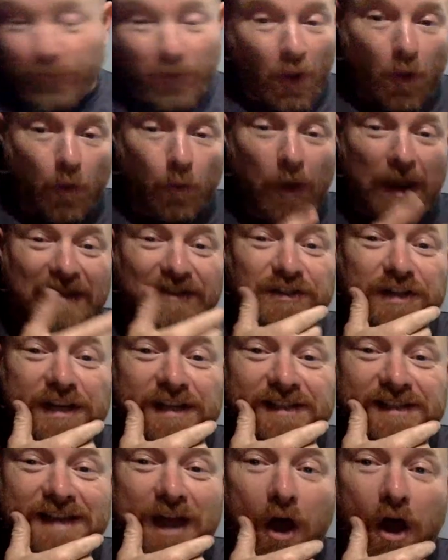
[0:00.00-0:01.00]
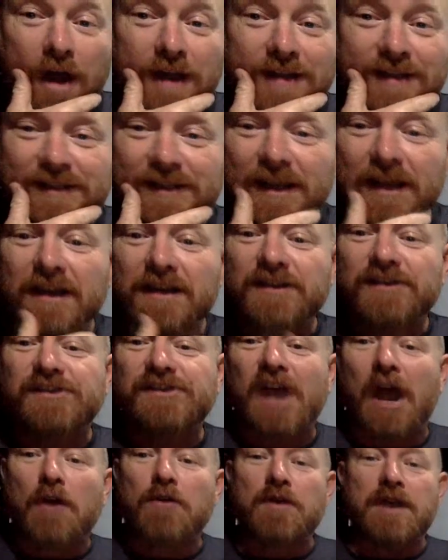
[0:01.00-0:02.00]
which is nice.
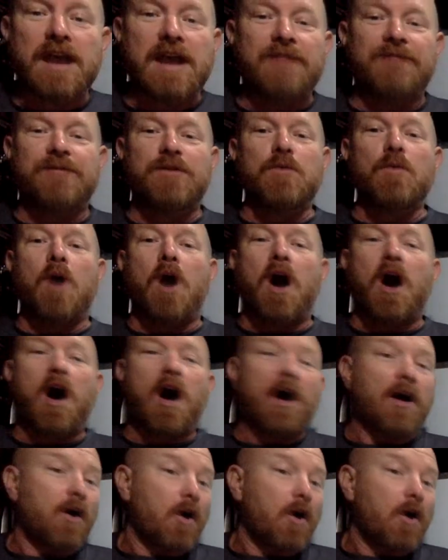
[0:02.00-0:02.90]
So if you are